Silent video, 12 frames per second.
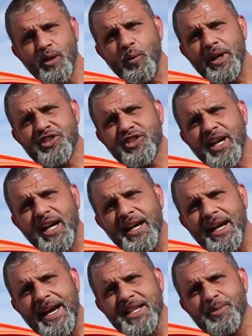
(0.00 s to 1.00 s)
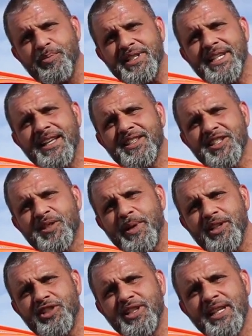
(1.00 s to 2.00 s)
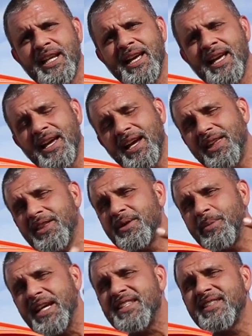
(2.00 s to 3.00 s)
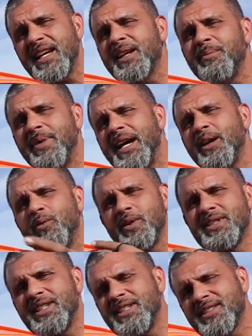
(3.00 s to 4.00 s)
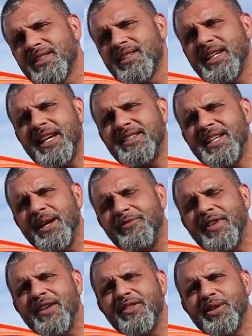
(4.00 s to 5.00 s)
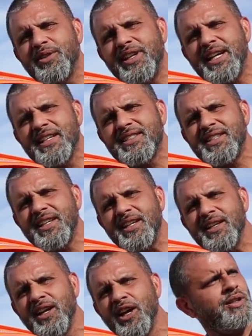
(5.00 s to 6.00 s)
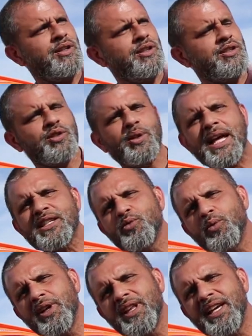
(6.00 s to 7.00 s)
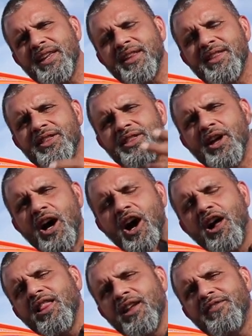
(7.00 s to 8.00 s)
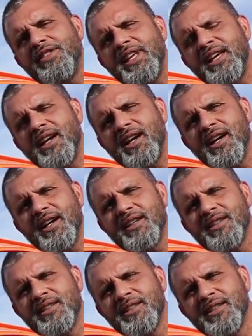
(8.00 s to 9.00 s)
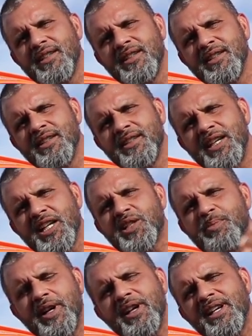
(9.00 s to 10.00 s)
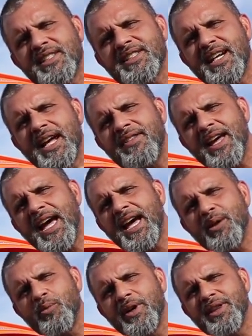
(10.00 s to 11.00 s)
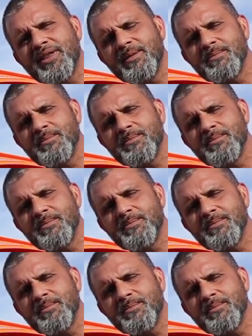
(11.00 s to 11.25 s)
which has a pretend suspension, and then my second bike was this KTM 500 EXC. So that's really all of the experience that I've had with